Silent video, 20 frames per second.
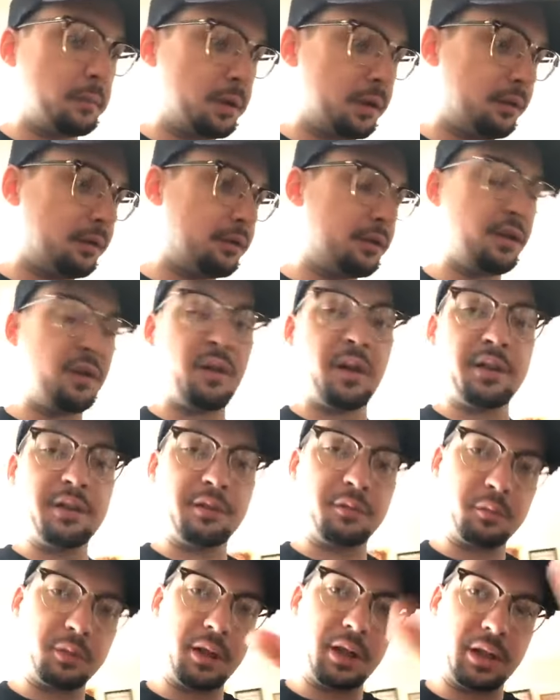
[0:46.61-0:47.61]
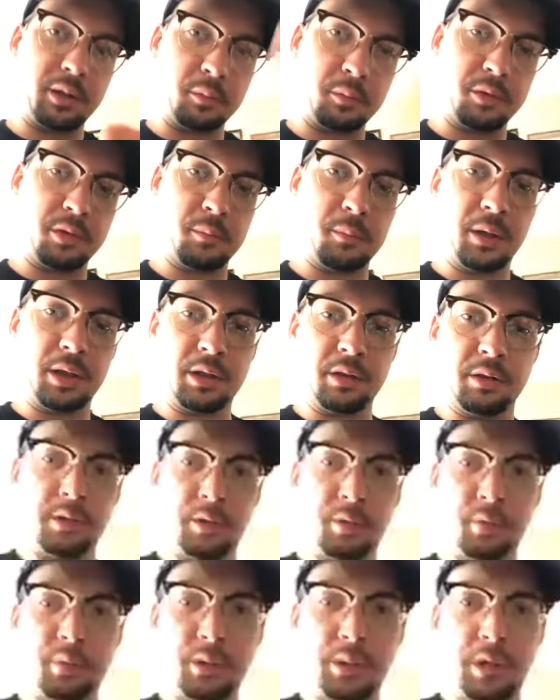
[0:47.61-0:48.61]
But so I just kind of wanted to make a
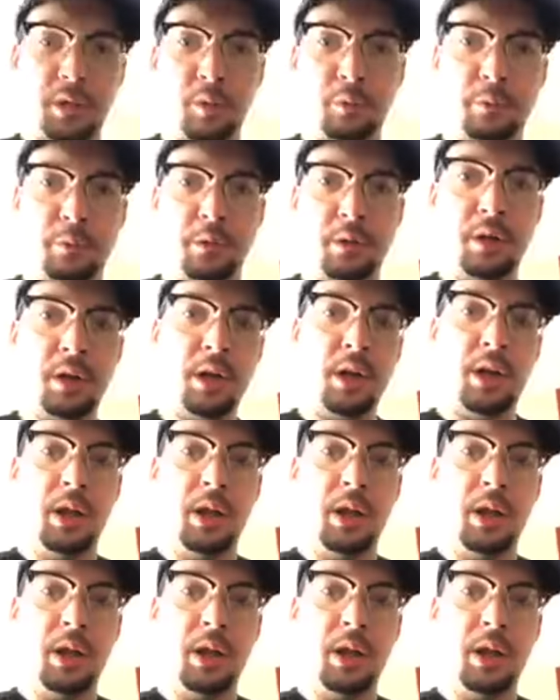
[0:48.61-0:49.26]
little video for